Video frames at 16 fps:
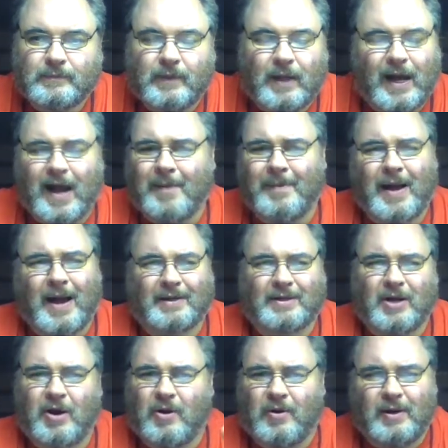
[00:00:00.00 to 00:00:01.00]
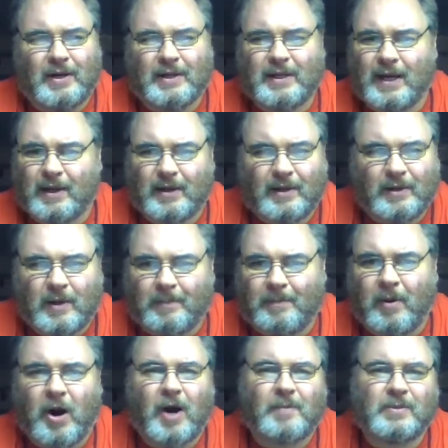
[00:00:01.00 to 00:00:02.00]
I'm not going, the
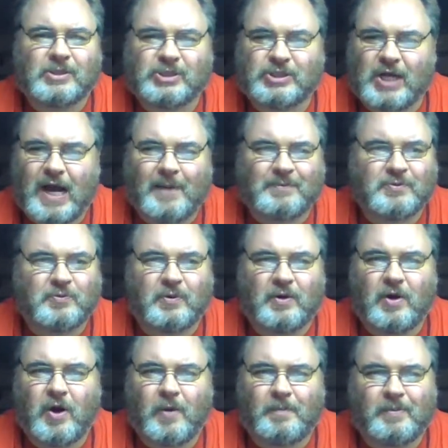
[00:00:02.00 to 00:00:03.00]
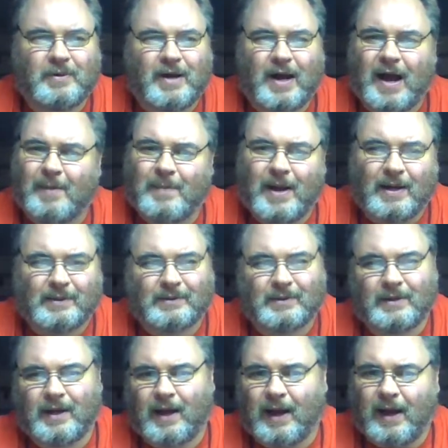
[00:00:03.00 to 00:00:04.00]
barber shop's reopened.
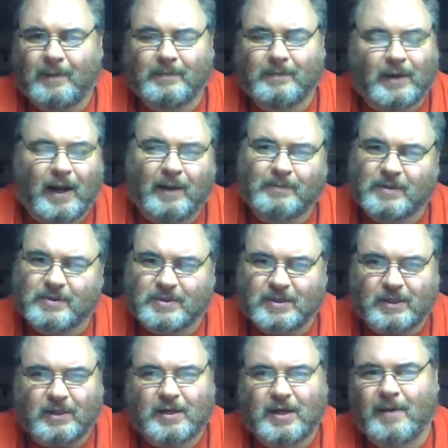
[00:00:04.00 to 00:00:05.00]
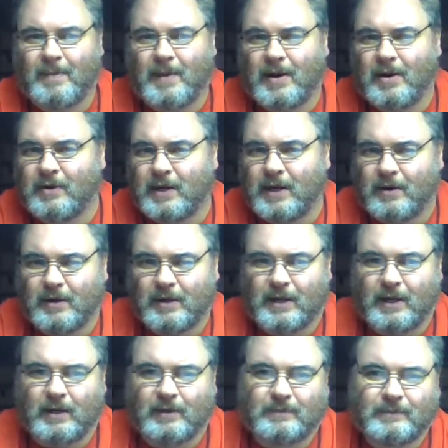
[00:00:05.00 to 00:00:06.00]
I'm just gonna cut my own hair
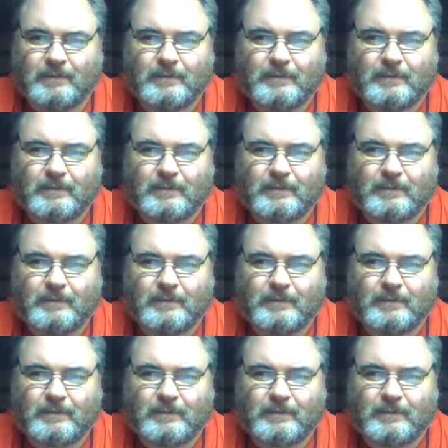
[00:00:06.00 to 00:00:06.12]
again.